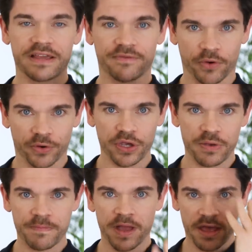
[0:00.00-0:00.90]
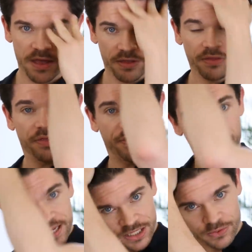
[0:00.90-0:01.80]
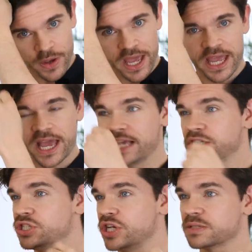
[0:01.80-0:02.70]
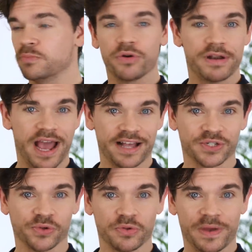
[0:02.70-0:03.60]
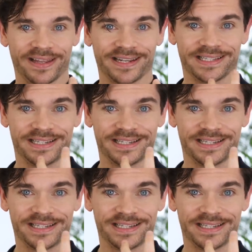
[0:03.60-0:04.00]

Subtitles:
day volume. This way is just more natural in the way that it